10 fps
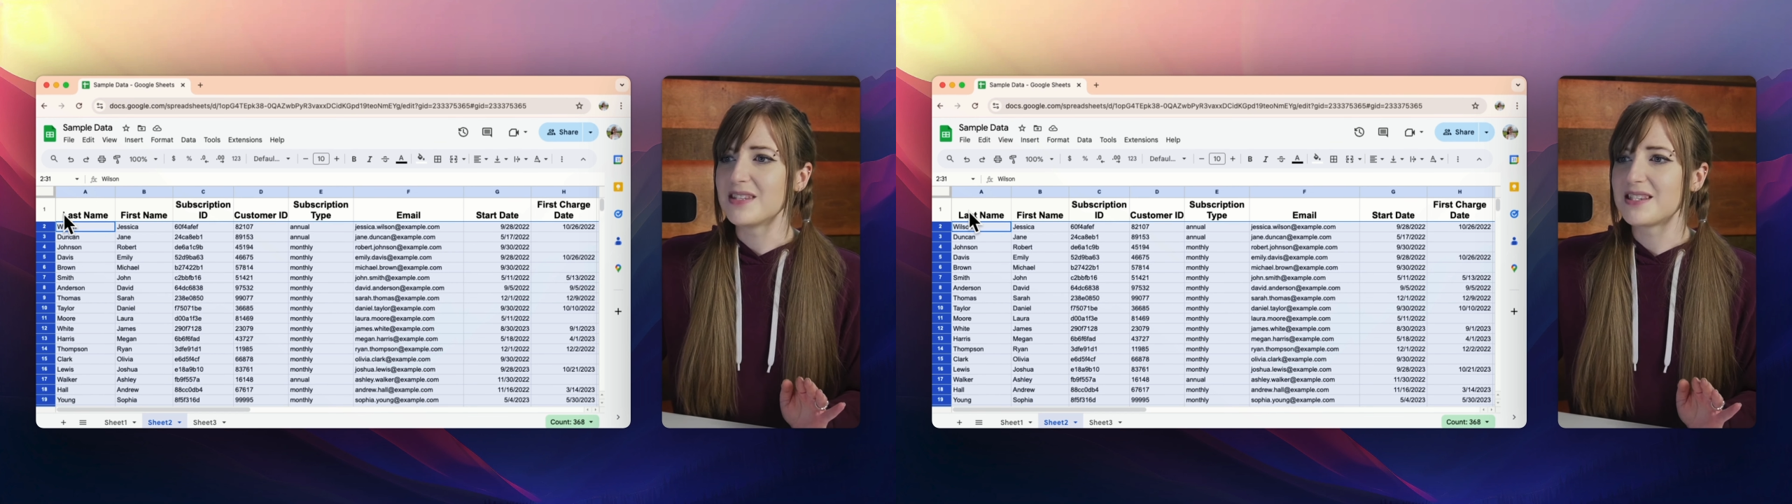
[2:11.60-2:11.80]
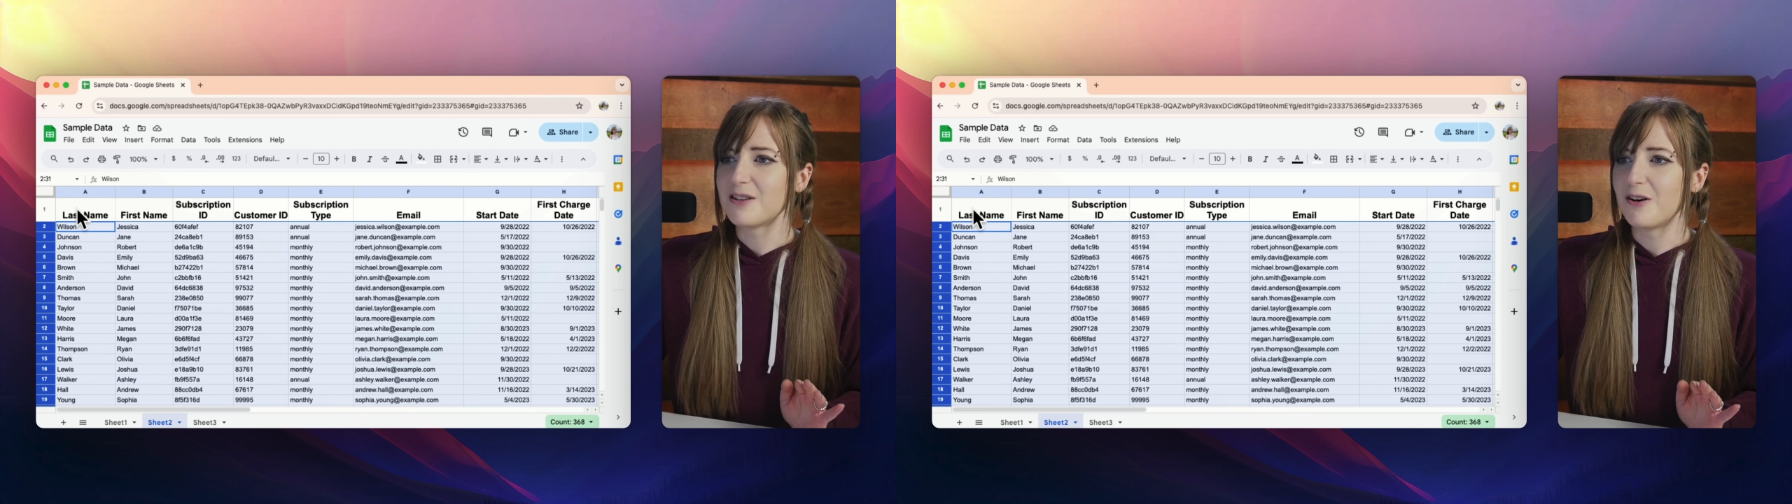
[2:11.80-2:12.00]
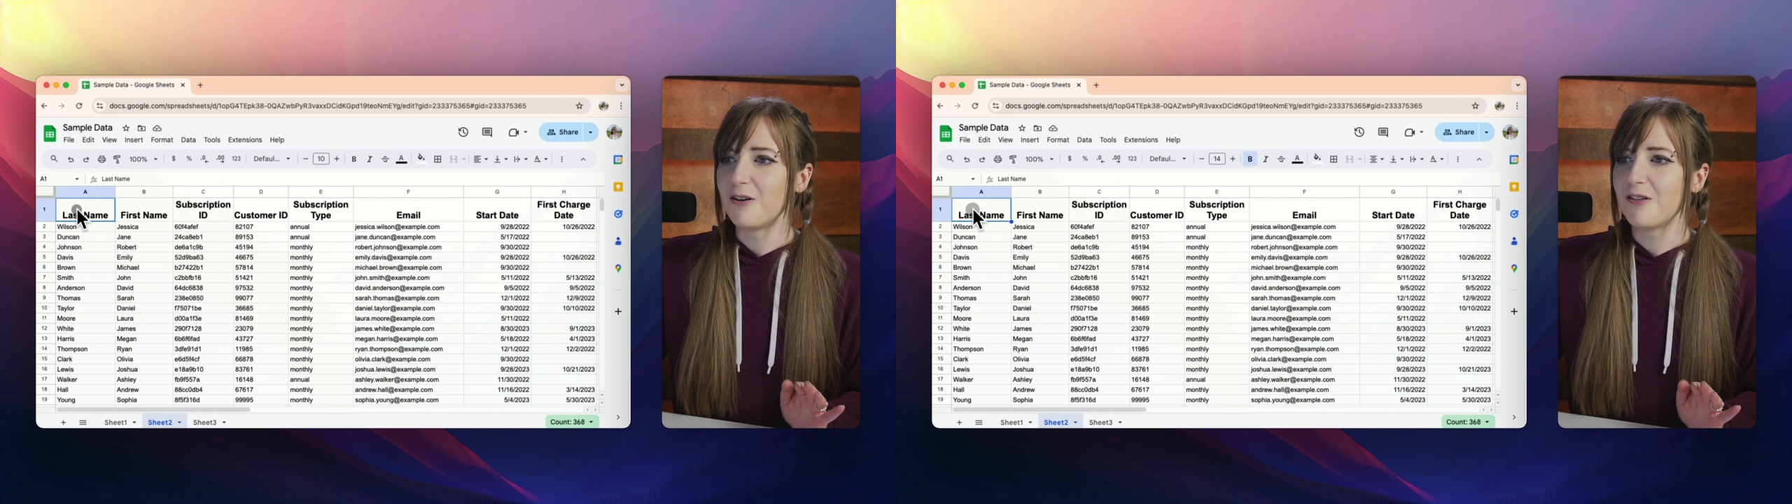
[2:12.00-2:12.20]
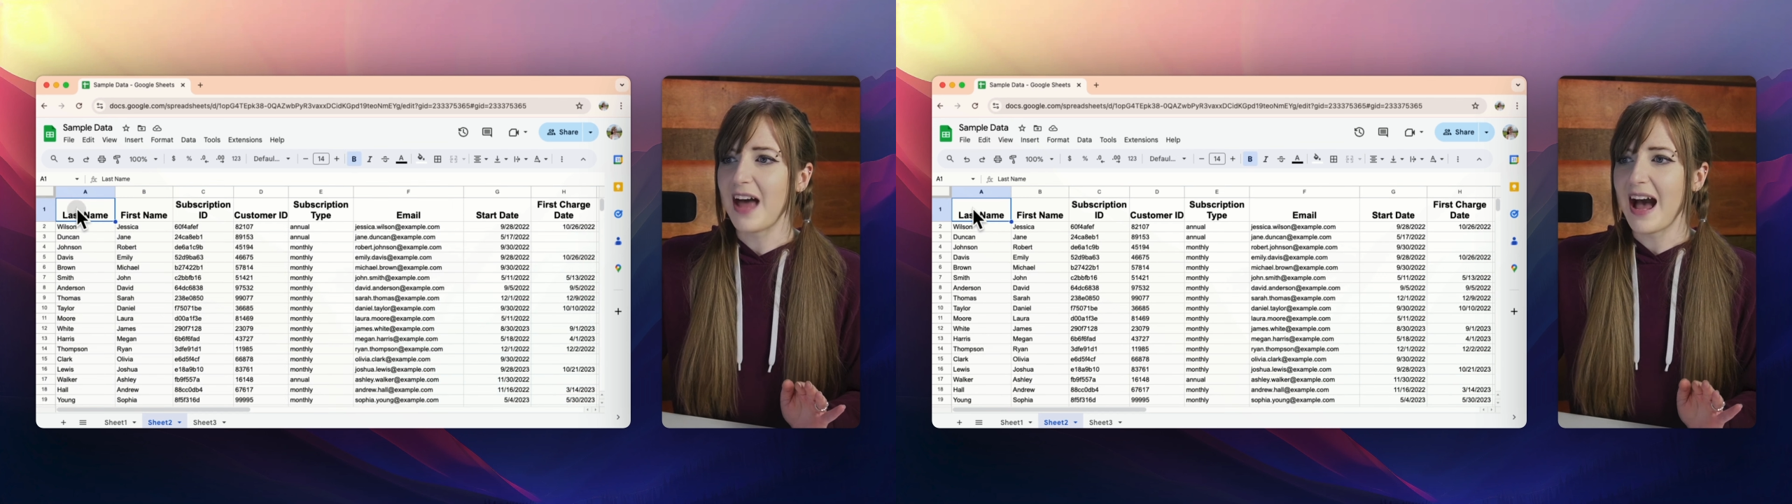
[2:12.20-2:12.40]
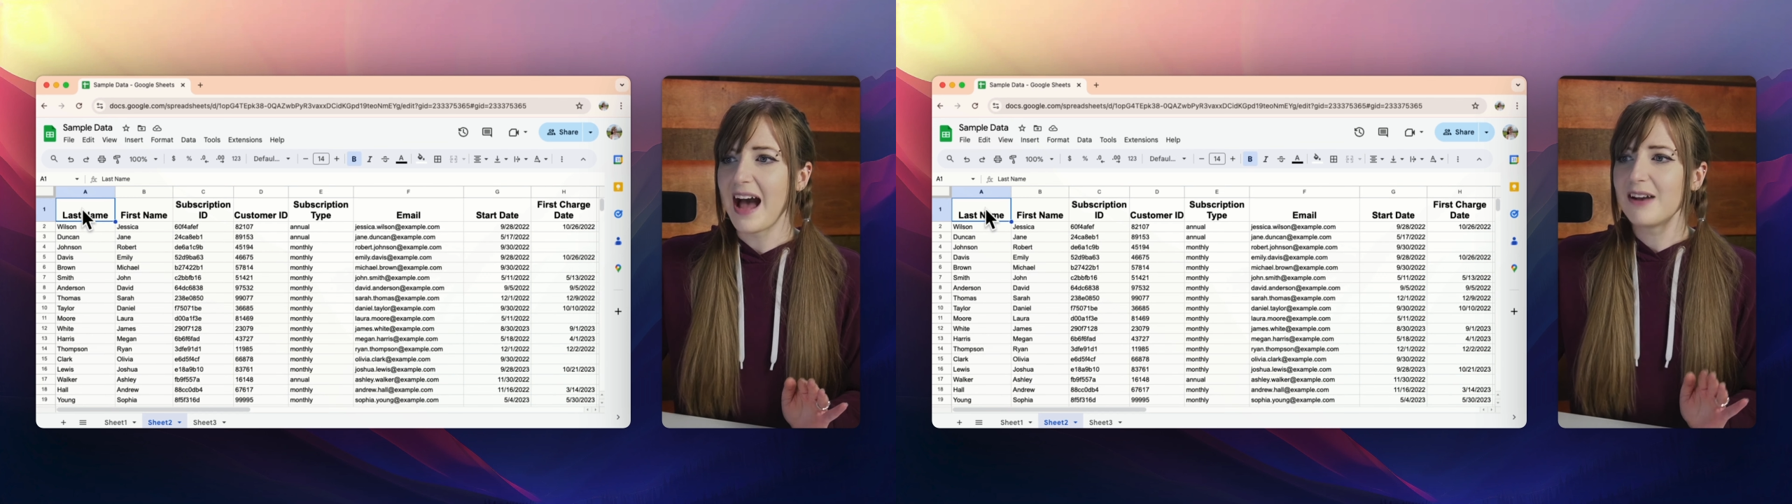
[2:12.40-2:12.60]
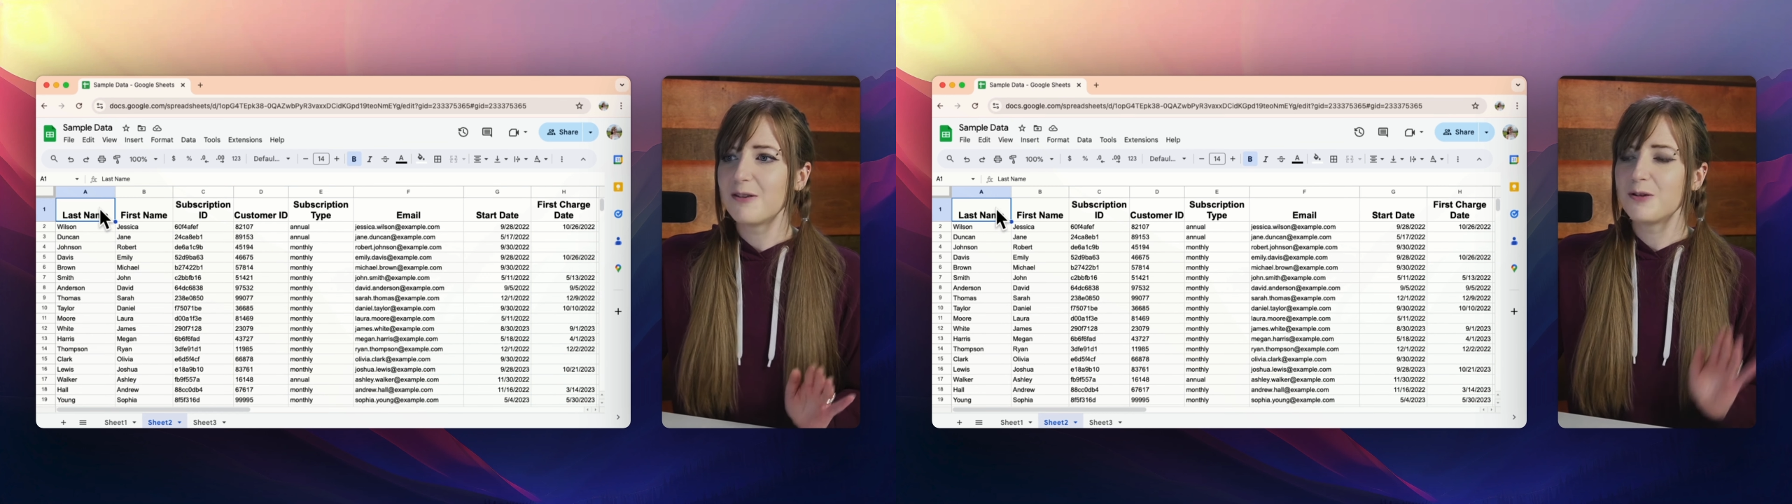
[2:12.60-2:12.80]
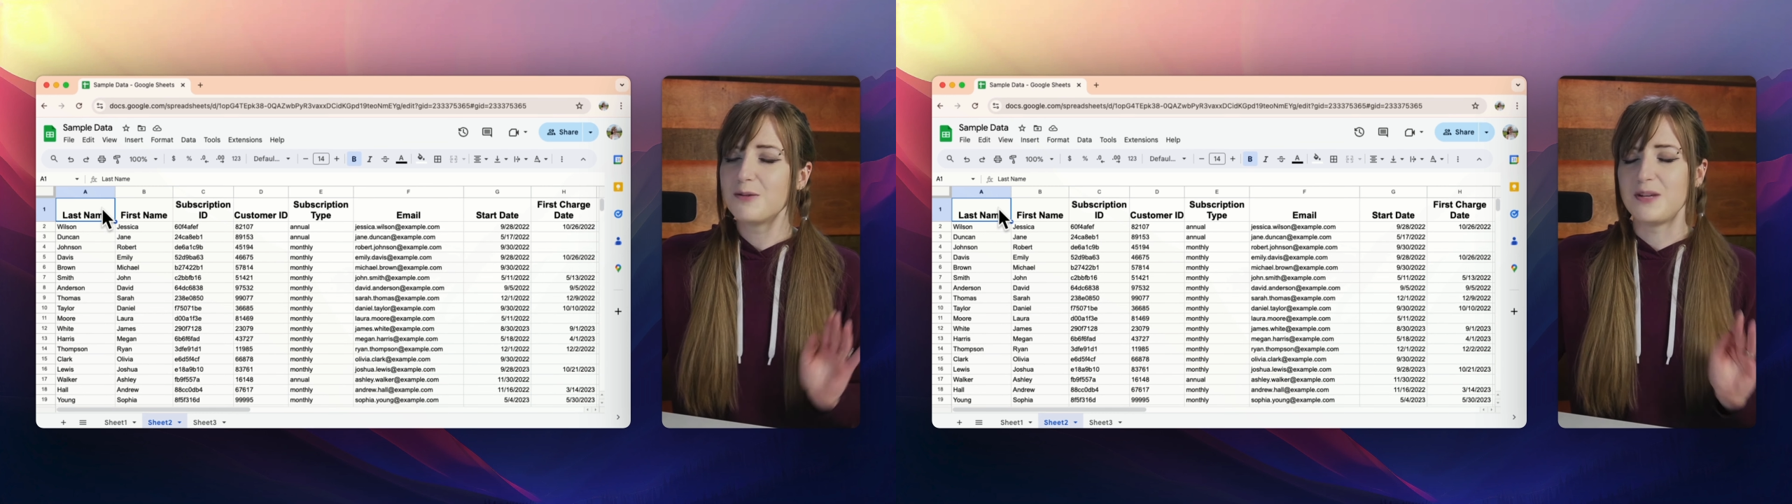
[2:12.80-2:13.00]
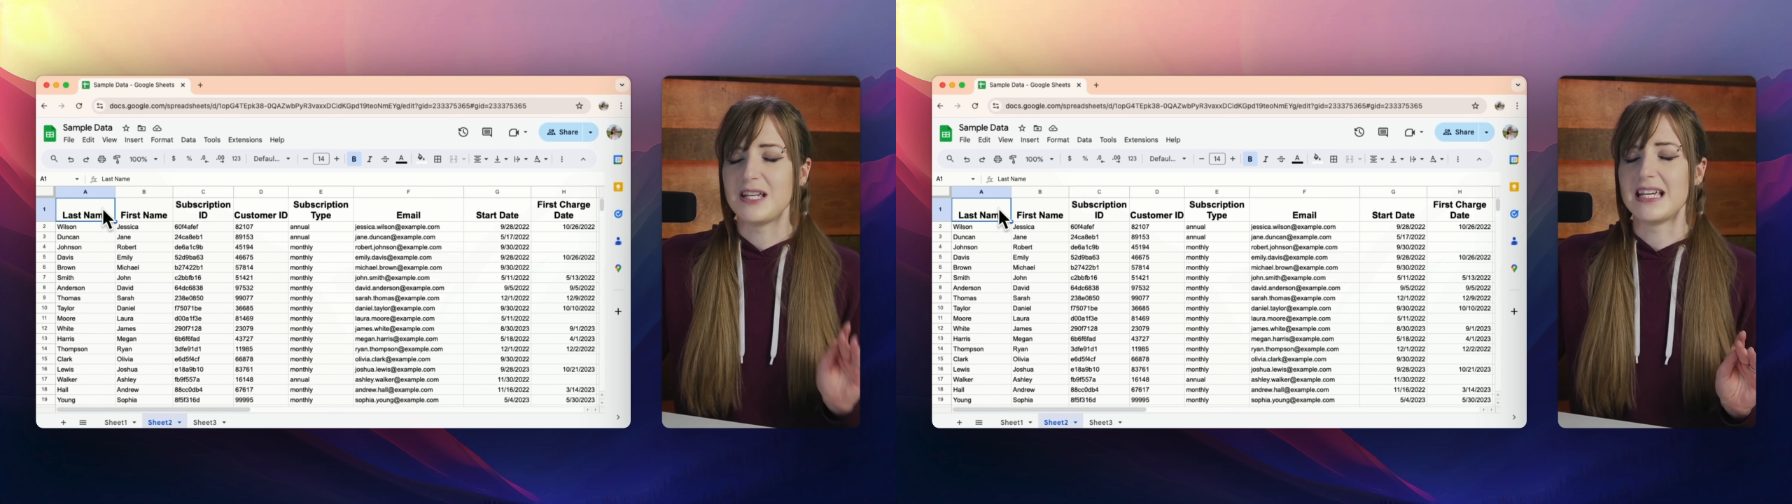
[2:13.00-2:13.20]
So that
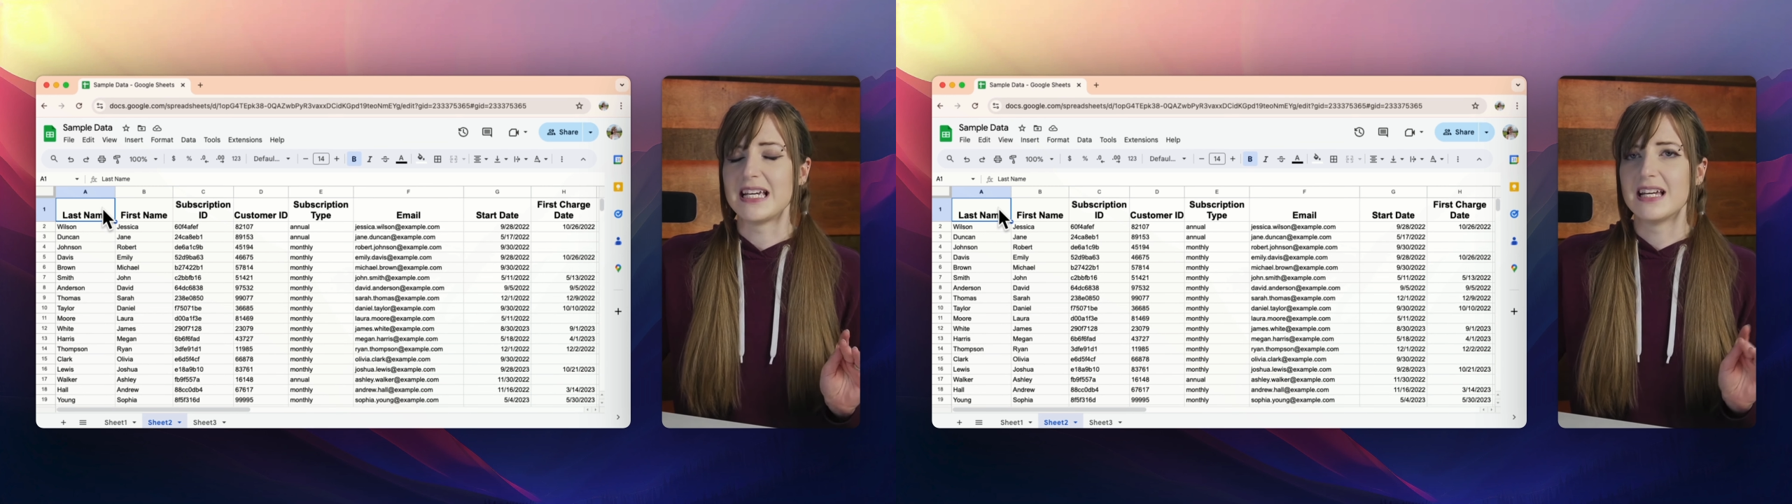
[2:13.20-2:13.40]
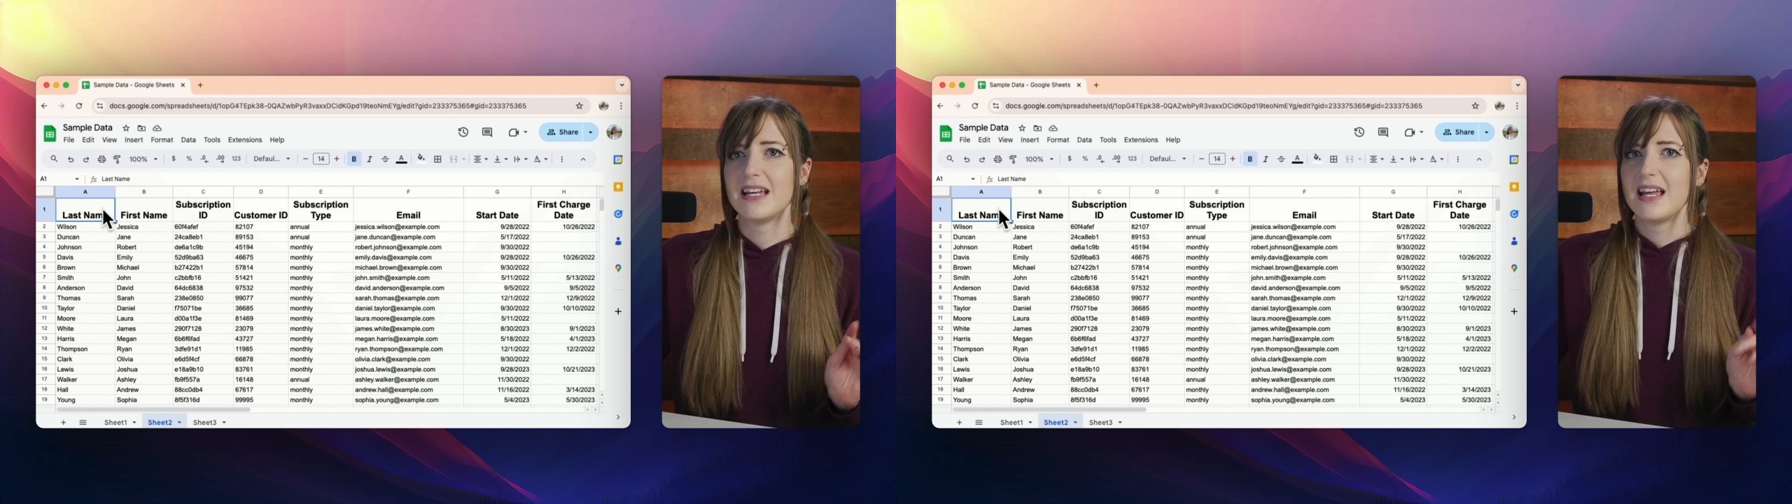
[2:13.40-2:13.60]
would be